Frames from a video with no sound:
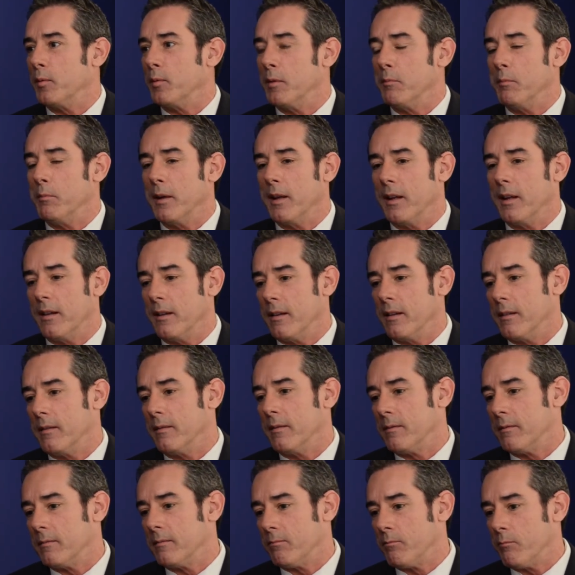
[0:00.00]
would be,
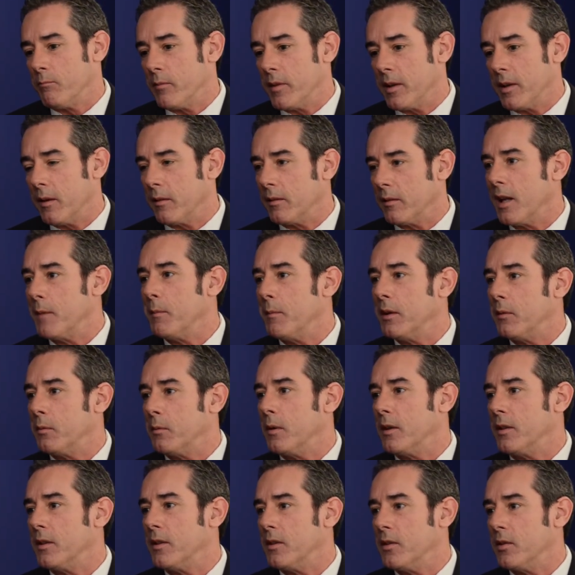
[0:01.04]
limit
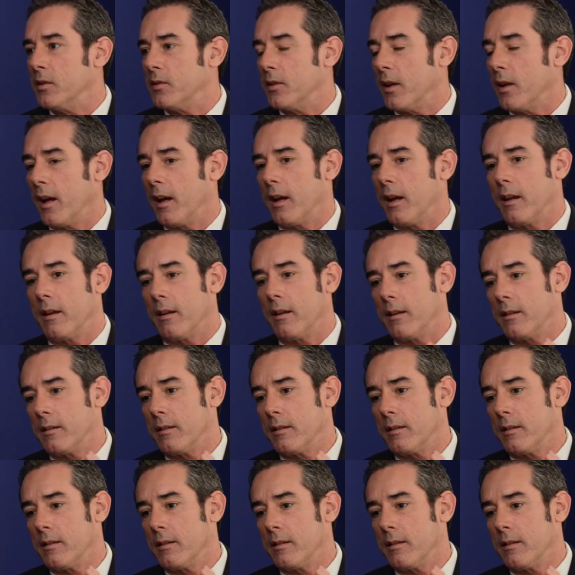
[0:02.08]
what you say.